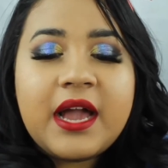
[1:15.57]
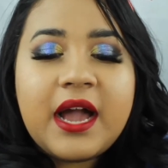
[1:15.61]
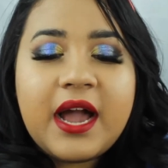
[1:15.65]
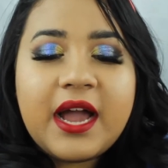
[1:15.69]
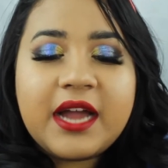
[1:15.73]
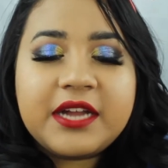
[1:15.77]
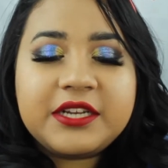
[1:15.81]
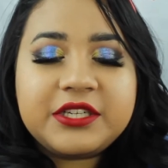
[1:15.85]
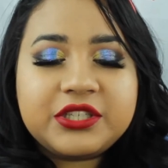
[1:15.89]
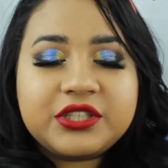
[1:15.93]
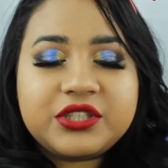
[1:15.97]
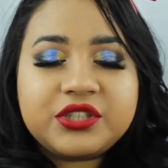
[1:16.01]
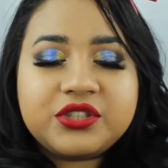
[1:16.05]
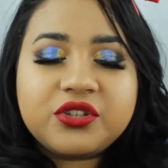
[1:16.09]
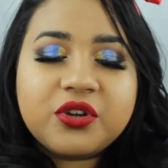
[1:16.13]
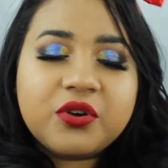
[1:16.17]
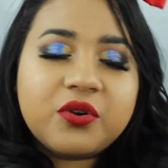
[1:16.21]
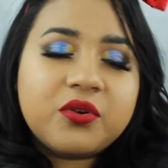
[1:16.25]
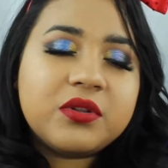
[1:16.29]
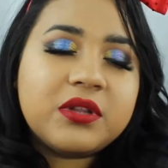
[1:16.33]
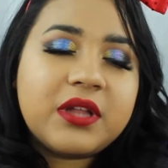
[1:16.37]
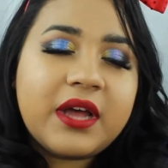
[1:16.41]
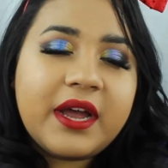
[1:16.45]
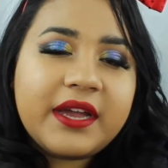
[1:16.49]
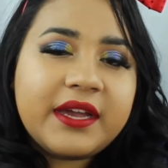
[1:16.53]
I just
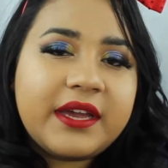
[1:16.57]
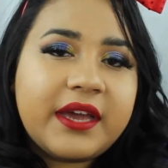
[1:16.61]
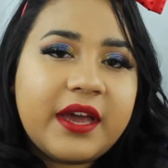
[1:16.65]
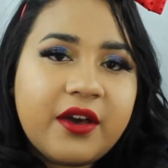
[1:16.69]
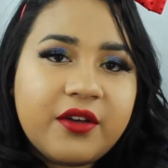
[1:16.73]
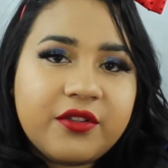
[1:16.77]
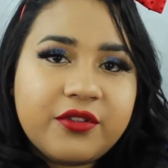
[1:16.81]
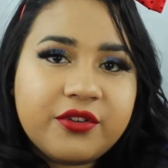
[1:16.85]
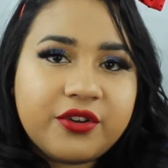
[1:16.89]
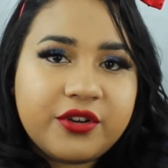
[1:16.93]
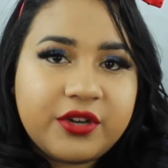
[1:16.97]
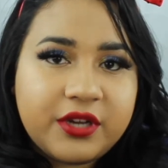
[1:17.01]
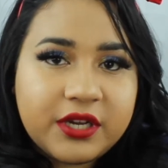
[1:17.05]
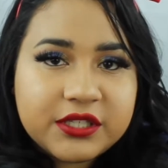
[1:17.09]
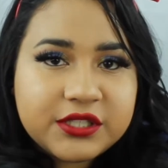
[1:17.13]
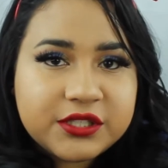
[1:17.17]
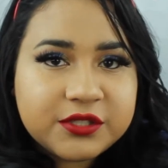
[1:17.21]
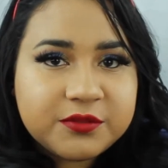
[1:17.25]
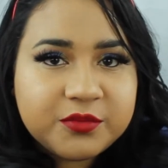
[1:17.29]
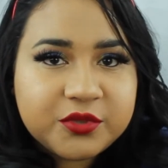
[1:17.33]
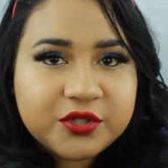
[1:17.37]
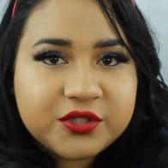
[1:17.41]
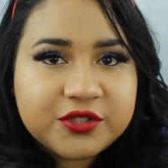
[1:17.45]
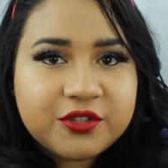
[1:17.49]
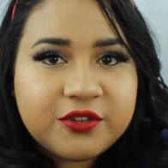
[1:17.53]
don't like how their
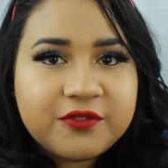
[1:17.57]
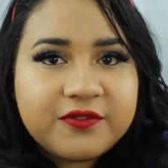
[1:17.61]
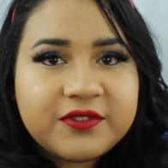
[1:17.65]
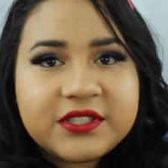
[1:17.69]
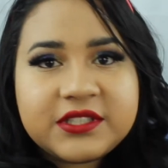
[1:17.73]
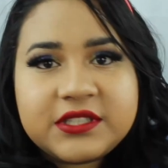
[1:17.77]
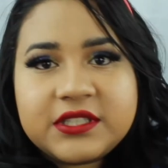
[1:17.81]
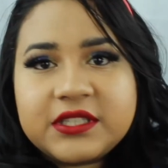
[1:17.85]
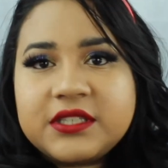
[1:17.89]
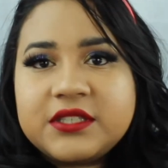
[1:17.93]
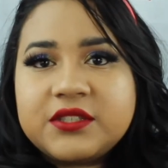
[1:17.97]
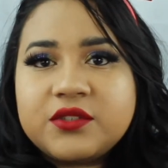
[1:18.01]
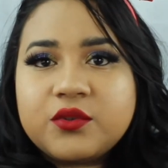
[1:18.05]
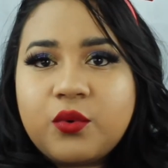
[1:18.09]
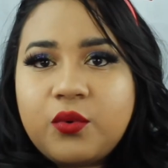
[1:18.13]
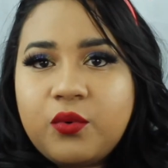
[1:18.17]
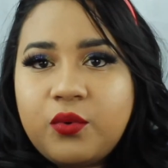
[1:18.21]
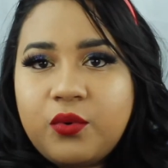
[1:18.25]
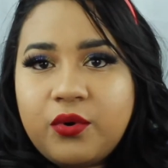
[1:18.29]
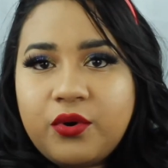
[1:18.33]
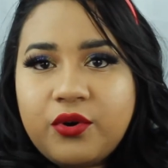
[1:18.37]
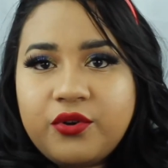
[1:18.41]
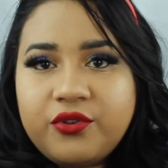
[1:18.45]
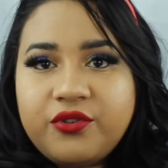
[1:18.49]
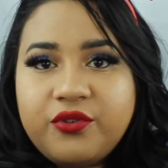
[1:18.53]
customer services
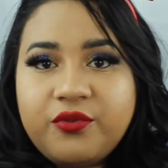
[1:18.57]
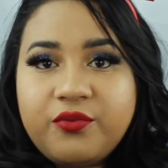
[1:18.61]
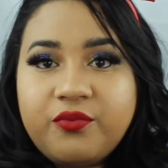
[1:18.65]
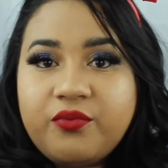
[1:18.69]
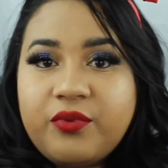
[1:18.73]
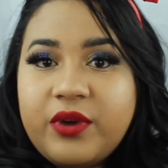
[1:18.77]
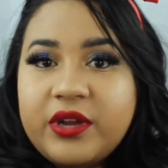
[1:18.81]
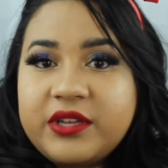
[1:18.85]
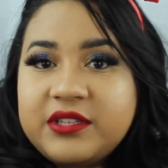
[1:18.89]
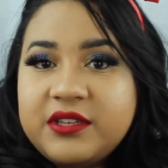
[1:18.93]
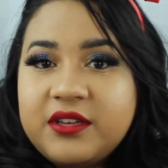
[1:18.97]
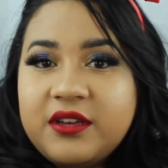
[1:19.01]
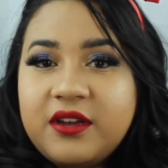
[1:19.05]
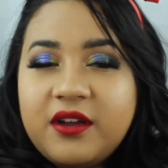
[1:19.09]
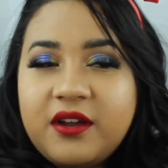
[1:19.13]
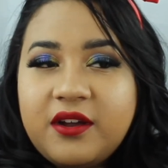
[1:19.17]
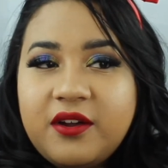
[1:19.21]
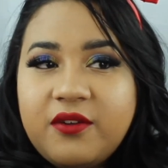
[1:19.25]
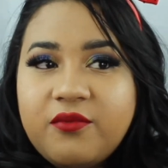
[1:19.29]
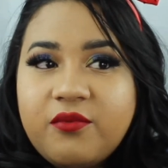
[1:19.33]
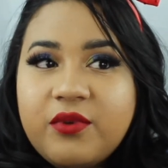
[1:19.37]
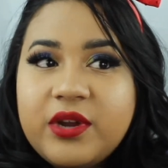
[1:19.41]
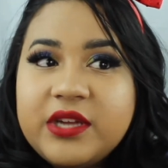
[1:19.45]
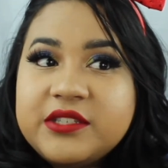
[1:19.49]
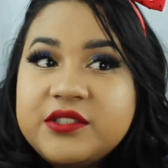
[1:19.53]
or their res,
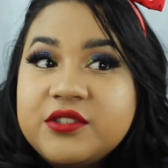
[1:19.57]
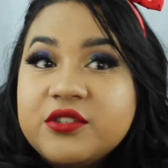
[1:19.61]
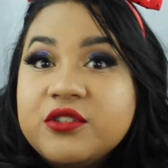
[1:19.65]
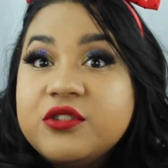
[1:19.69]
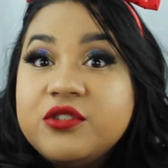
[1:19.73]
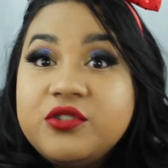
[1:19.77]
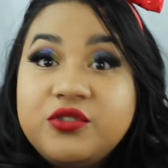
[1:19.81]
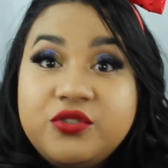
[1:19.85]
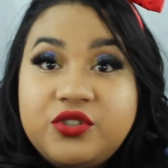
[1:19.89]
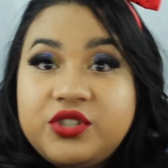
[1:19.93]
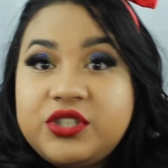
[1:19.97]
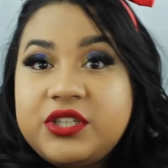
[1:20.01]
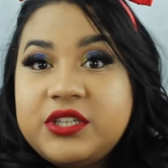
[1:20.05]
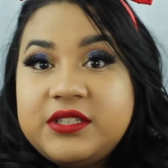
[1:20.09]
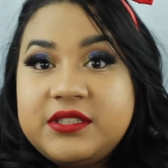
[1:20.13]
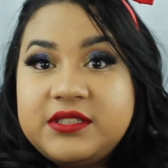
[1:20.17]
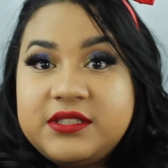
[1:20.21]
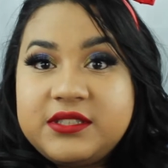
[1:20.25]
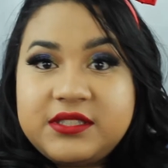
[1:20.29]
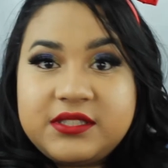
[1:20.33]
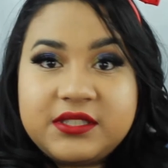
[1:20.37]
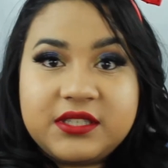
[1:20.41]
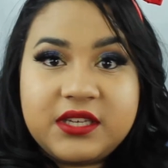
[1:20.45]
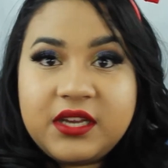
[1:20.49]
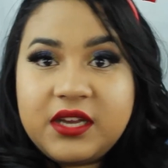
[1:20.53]
uh,
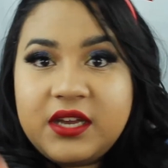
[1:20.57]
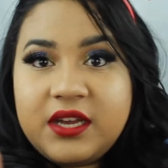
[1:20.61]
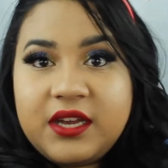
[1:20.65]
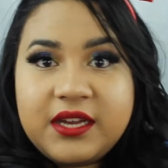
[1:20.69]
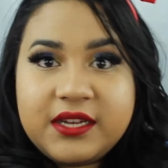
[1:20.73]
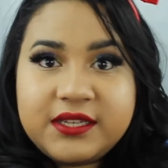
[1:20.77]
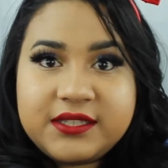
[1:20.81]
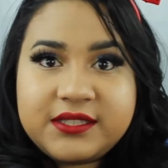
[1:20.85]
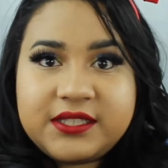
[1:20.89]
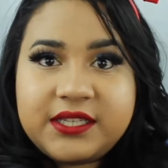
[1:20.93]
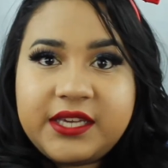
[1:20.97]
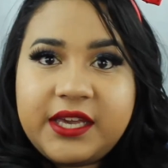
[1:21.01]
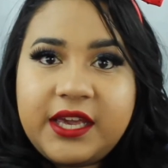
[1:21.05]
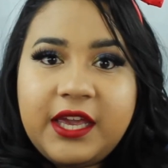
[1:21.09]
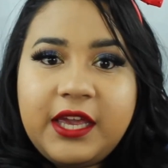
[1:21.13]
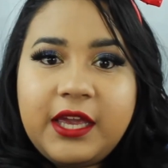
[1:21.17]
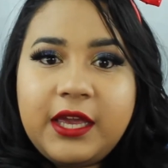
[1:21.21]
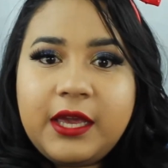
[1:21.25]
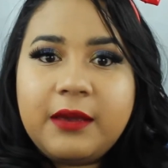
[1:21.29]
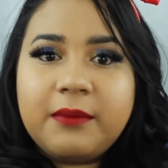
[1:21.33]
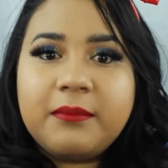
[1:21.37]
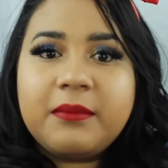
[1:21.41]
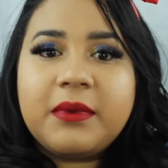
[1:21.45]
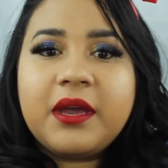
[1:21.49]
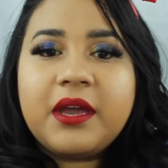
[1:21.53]
resolutions
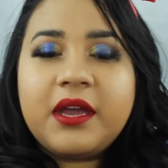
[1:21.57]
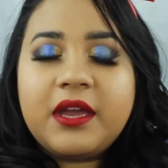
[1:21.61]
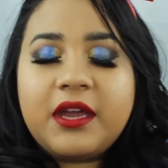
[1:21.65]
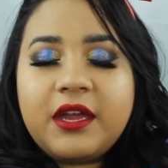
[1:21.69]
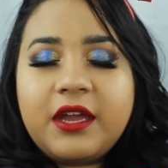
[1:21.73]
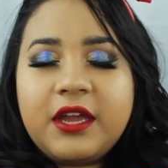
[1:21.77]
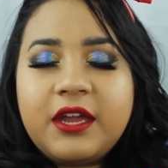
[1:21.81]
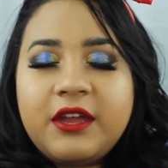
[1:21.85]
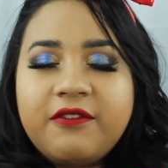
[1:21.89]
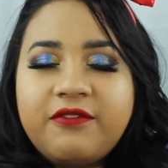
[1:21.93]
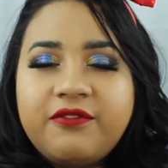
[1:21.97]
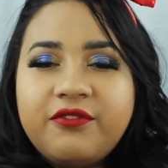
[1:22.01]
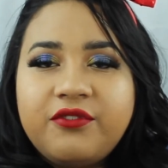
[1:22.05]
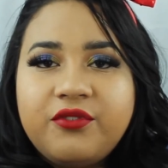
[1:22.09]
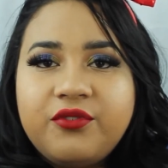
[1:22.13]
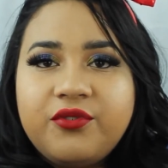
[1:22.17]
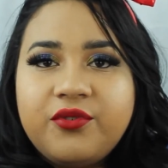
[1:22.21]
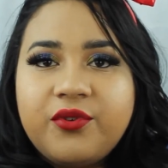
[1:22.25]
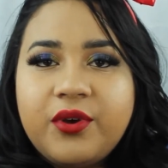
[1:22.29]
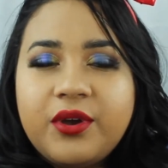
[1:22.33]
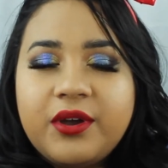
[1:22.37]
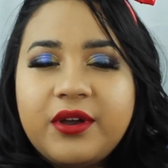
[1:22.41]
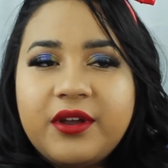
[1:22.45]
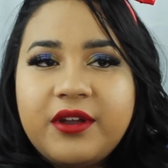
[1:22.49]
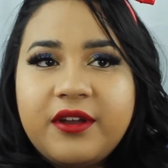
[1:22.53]
team, if
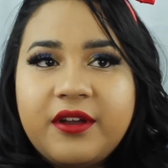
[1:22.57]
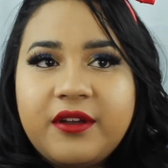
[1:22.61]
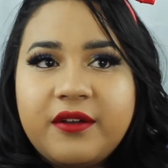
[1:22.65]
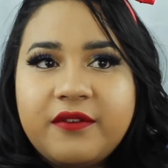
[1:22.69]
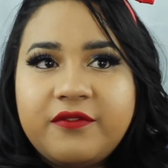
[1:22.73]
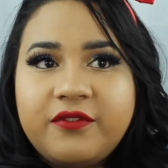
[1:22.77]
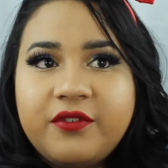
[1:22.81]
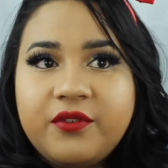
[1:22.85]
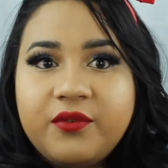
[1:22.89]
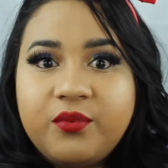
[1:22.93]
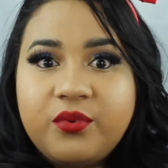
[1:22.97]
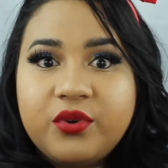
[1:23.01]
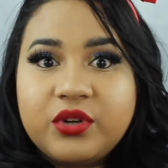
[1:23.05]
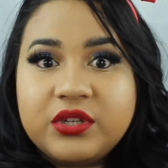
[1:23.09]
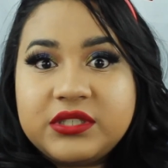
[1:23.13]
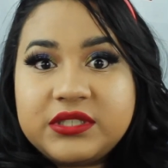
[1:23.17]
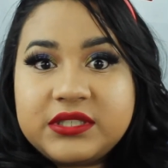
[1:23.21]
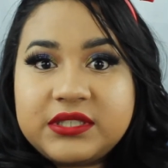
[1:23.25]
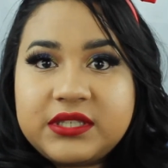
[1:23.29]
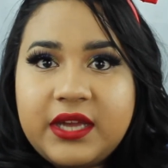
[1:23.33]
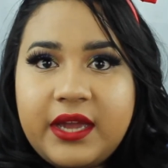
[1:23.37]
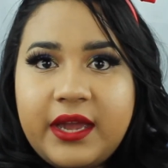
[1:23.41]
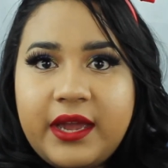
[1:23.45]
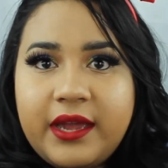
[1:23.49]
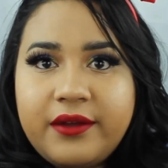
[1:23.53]
you, uh, if you would
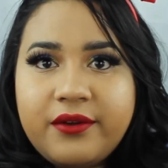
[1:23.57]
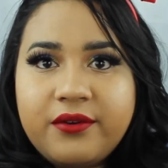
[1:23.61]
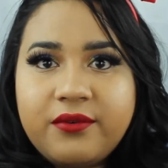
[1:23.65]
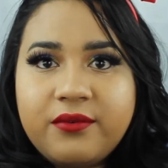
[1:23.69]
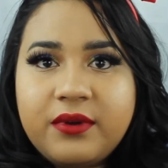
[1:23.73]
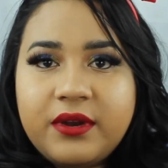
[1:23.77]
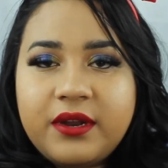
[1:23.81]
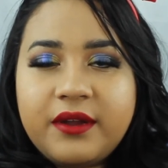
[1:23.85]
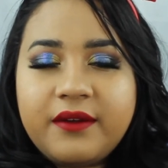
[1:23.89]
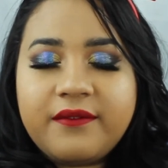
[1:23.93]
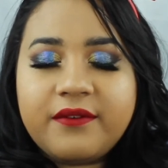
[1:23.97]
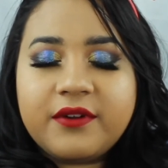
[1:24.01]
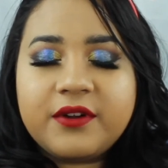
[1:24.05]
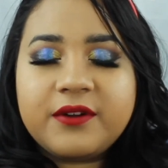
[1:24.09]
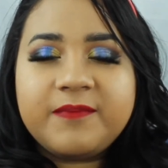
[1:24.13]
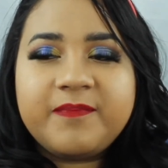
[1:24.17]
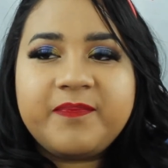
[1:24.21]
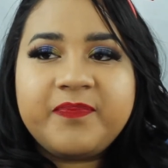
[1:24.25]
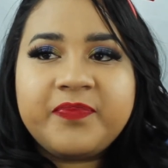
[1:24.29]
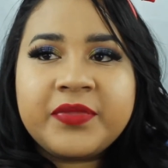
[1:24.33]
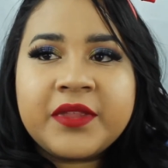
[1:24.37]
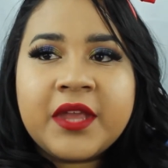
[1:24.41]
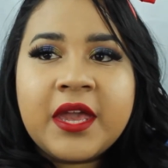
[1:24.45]
say or whatever,